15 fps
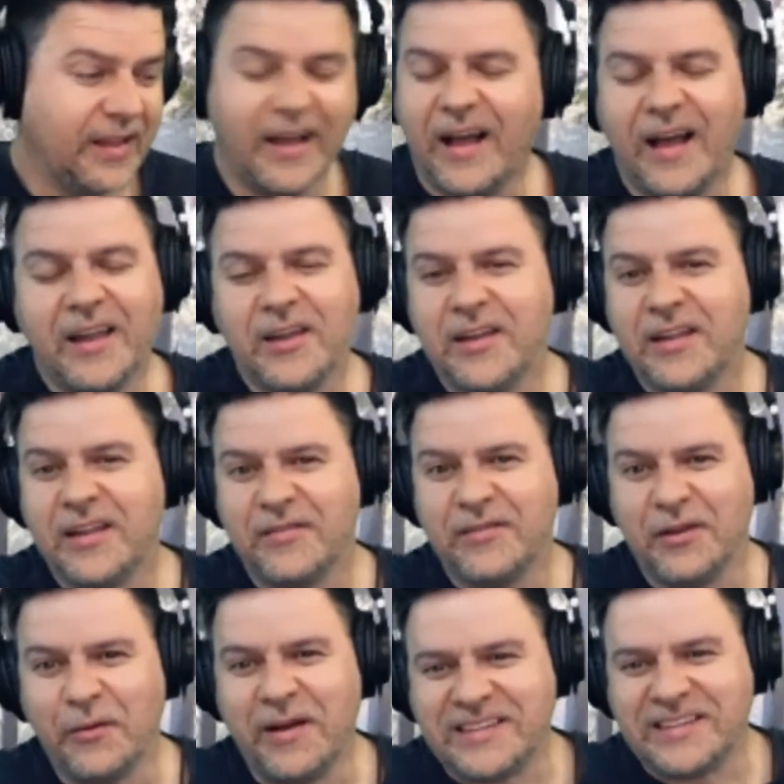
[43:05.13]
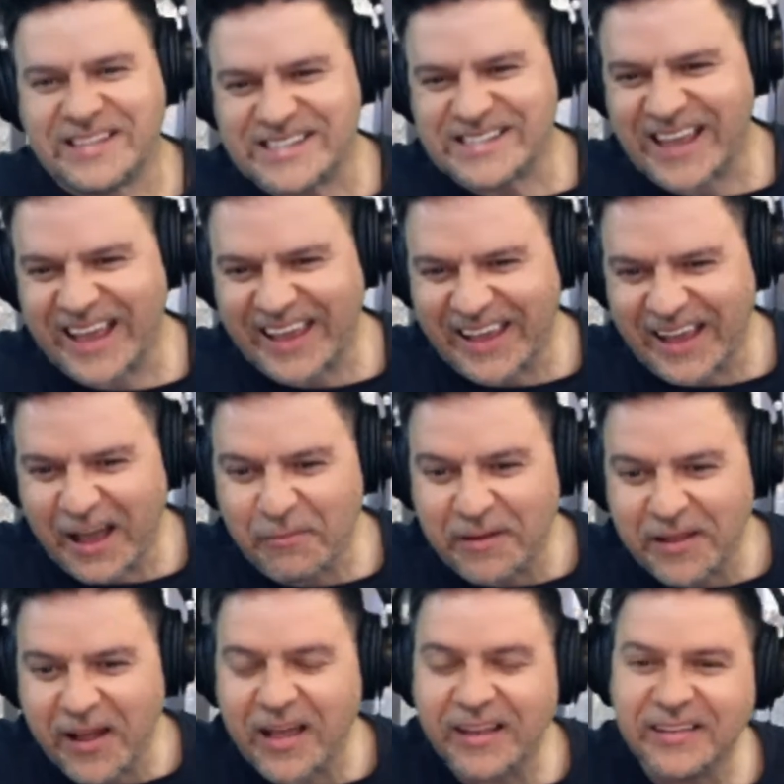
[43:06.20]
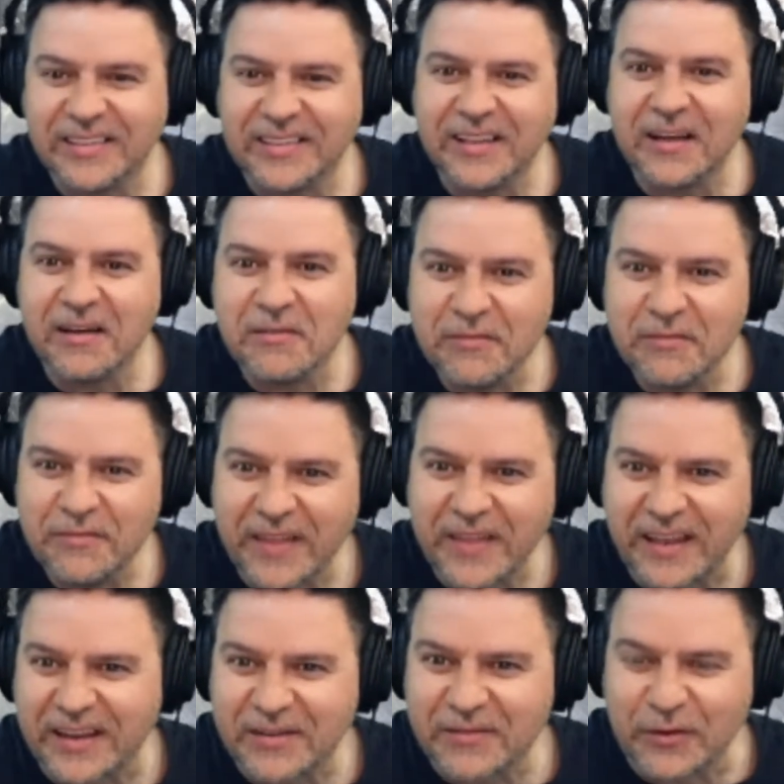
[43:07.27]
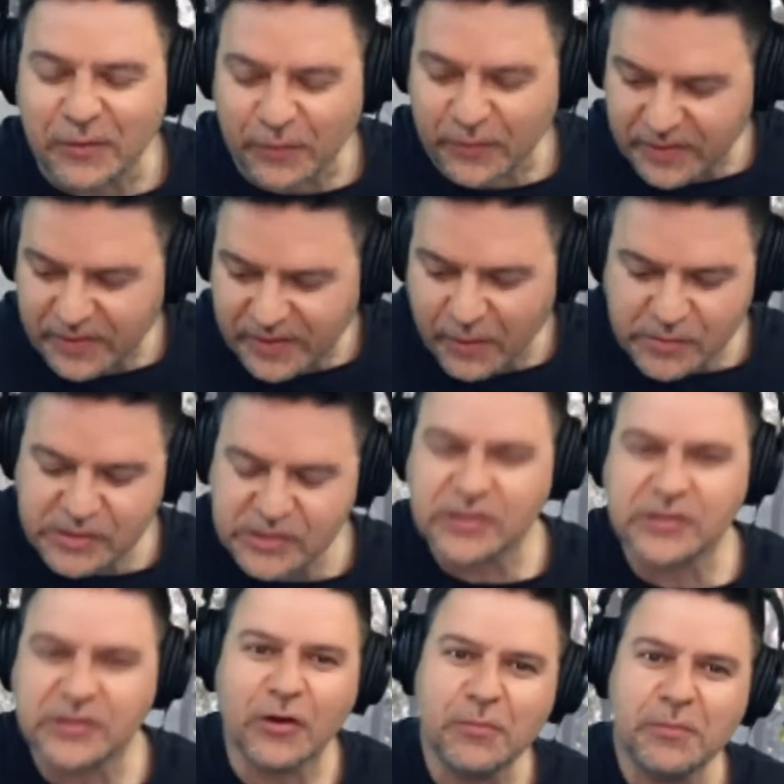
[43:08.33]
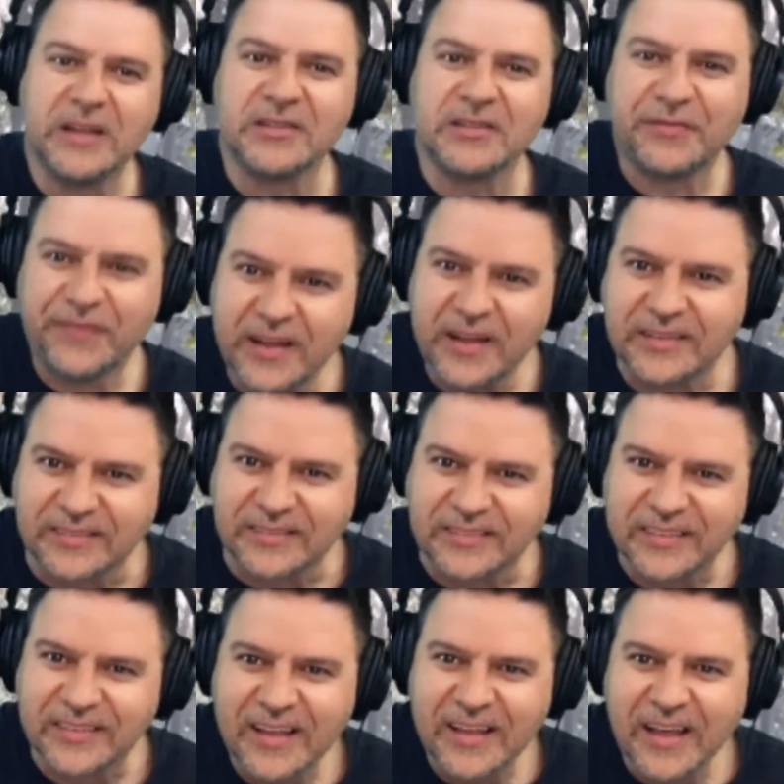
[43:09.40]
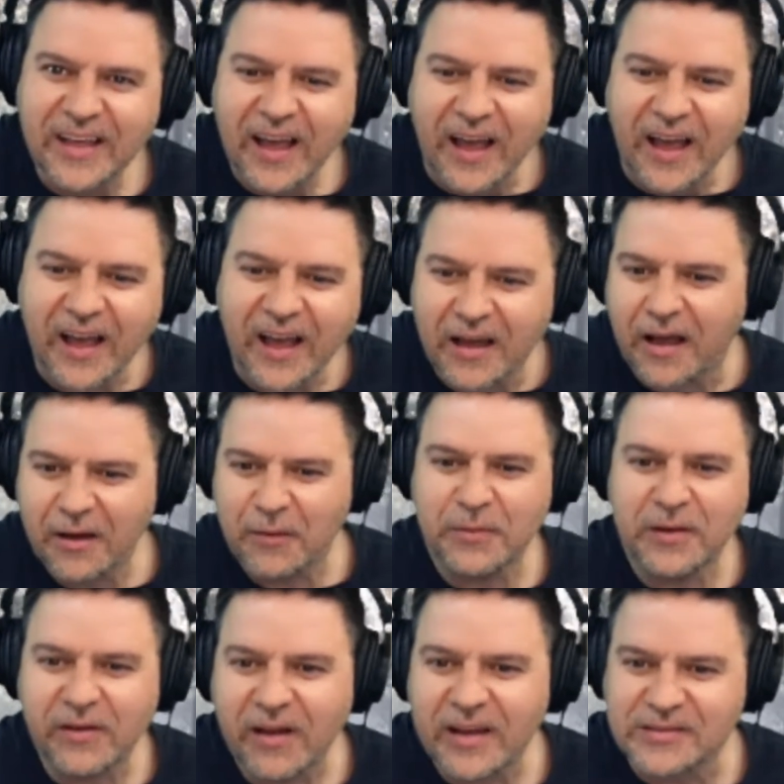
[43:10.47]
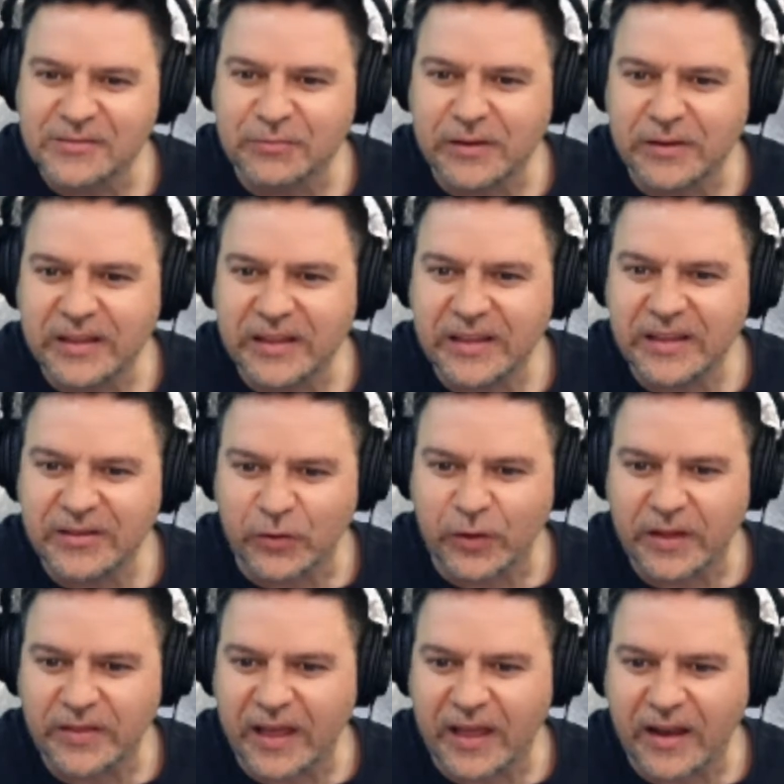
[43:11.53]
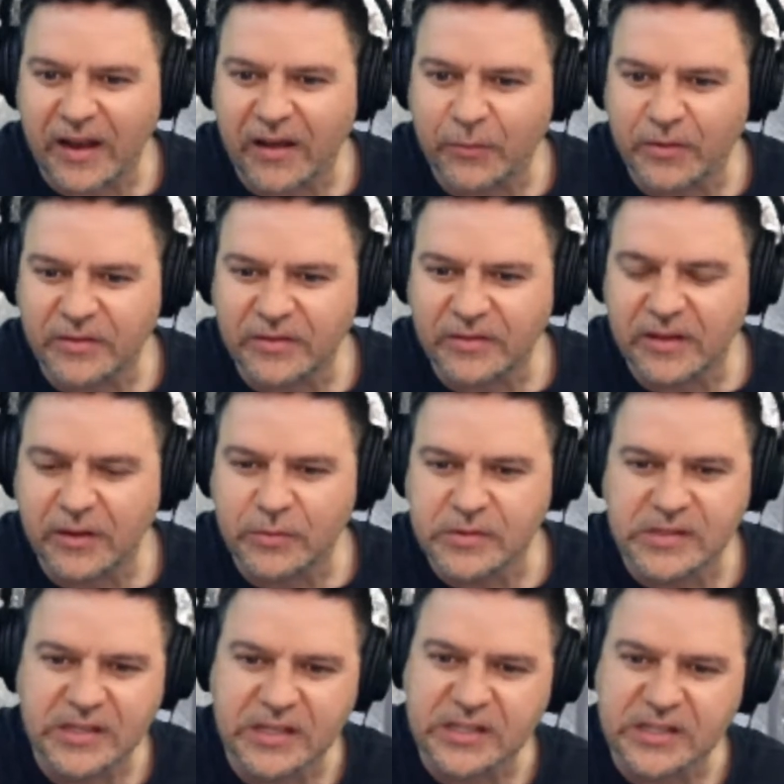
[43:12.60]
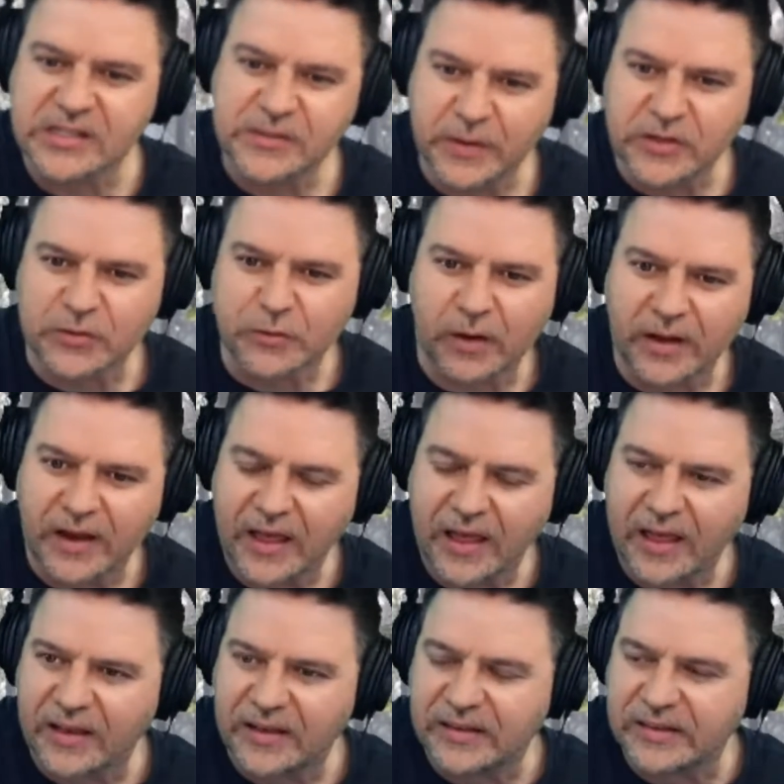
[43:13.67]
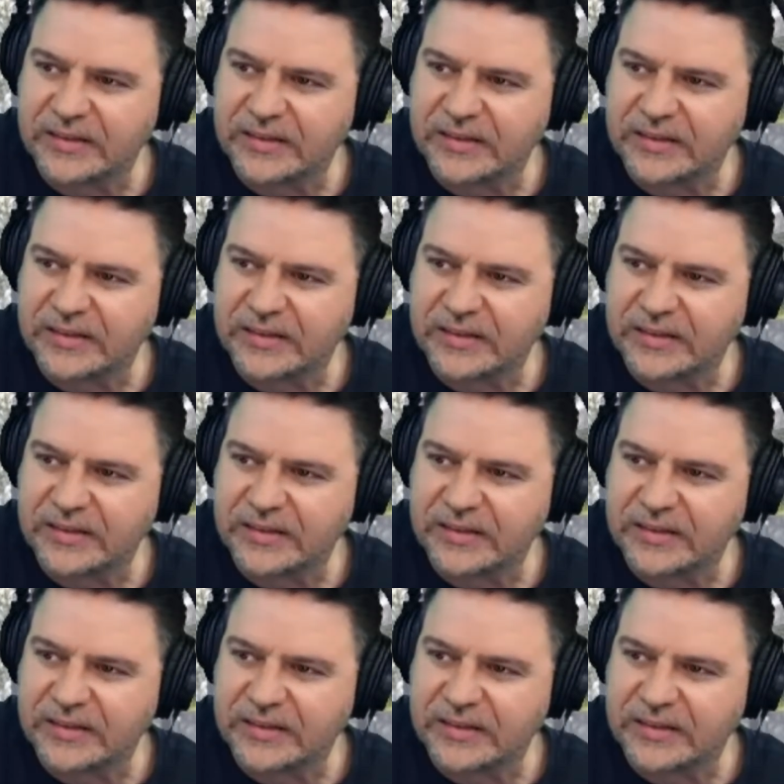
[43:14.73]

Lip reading: I don't even know what to say. I mean, I love that interview. That was so much fun. I hope you guys really enjoyed that. It was such a special one, and